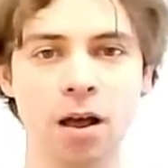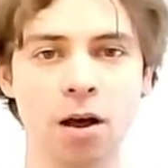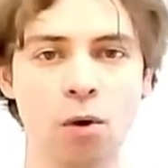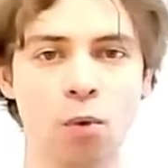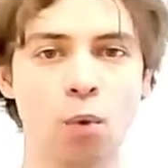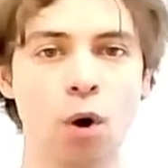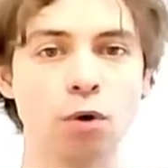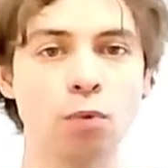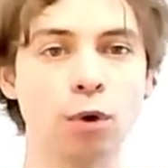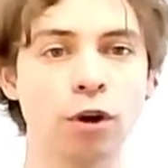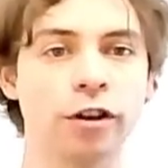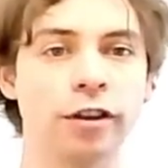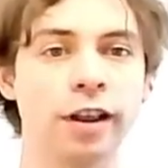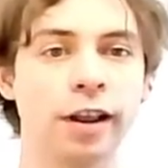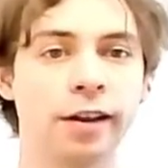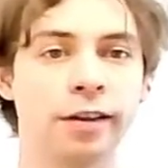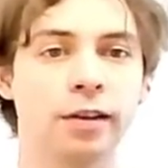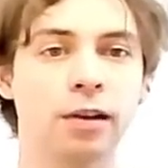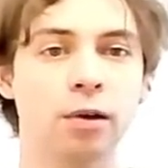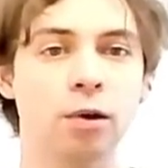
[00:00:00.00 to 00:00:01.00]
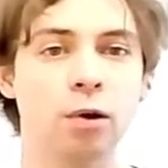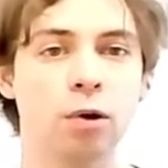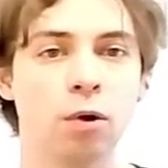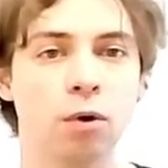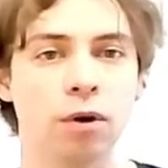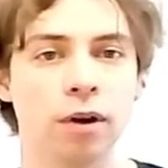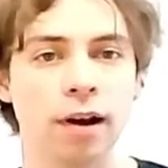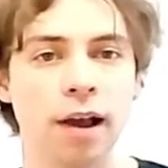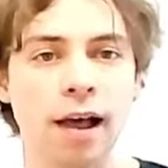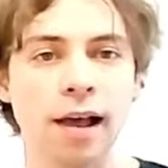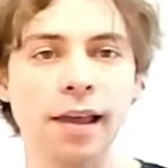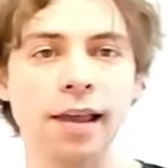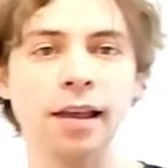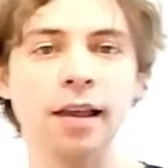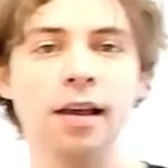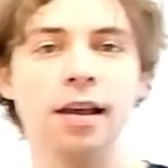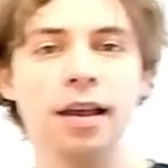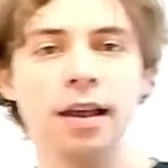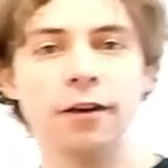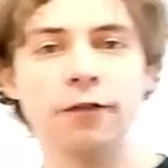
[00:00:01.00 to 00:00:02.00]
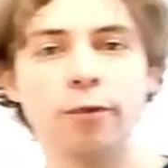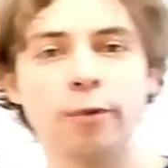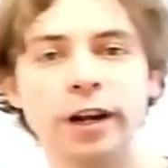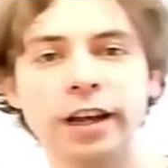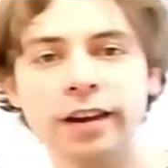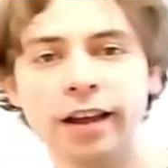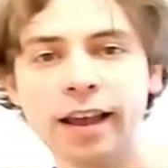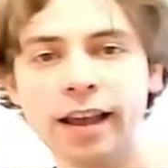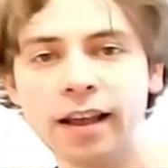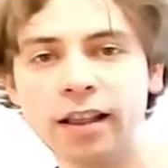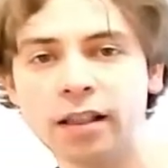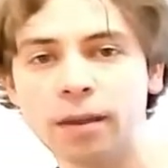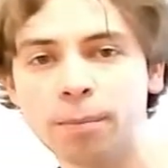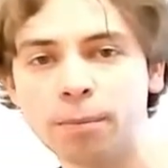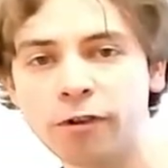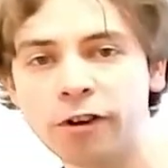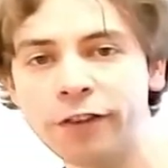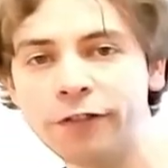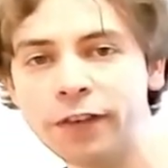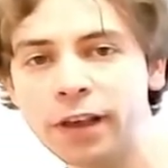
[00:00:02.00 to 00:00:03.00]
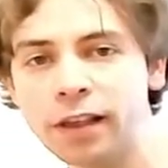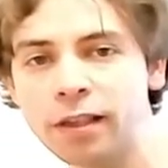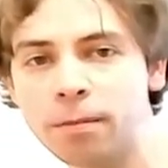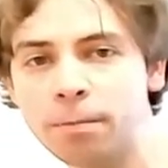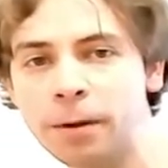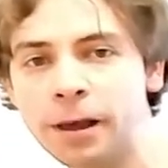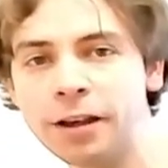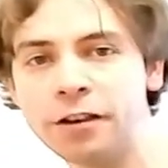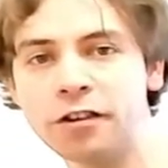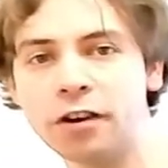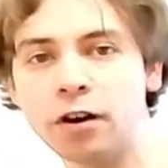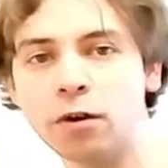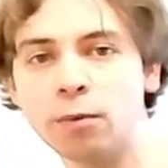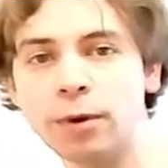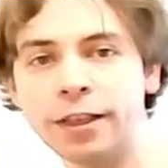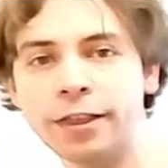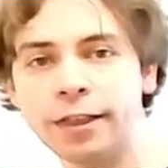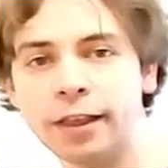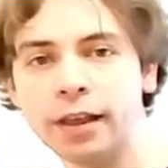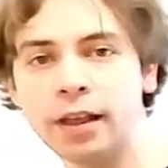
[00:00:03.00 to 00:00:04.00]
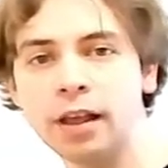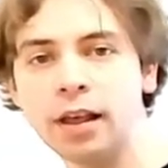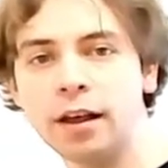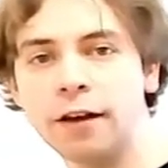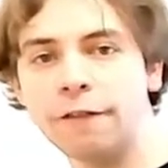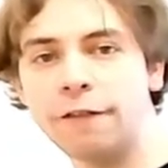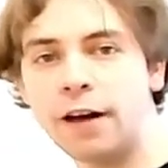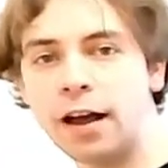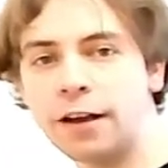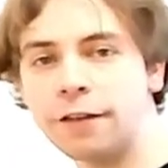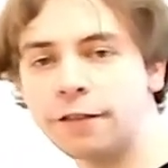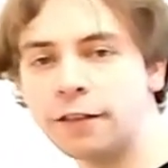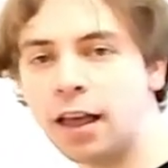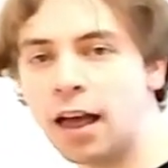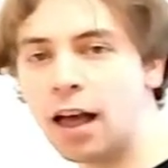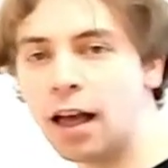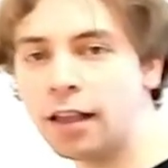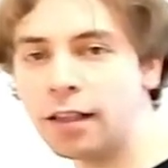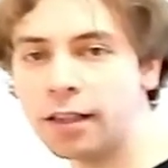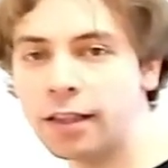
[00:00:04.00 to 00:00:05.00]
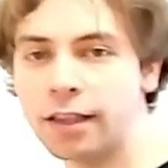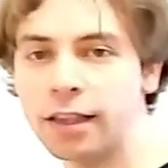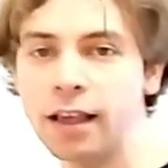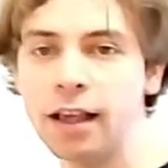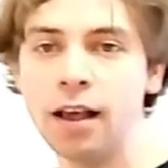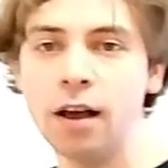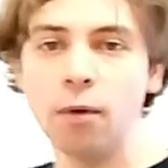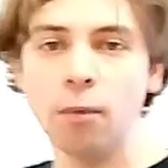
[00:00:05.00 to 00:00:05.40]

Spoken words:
What would that look like if we take the previous picture with the 5 tasks?